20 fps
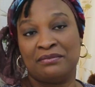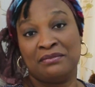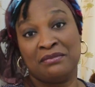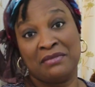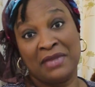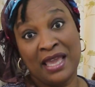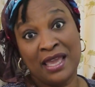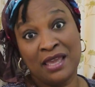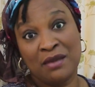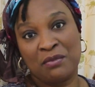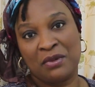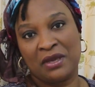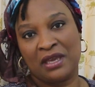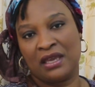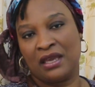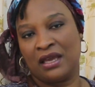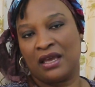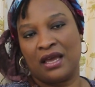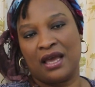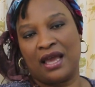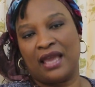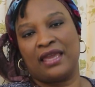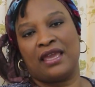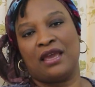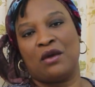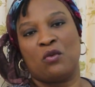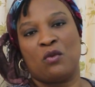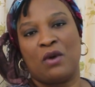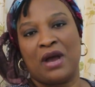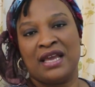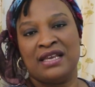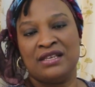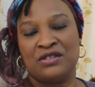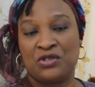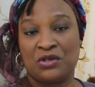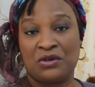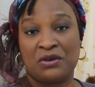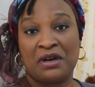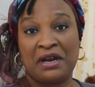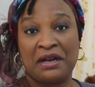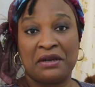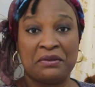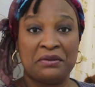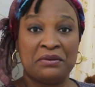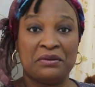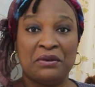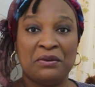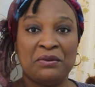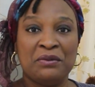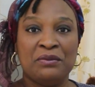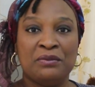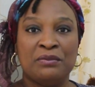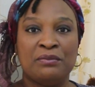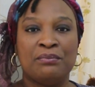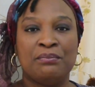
maybe I get wiser, I don't know,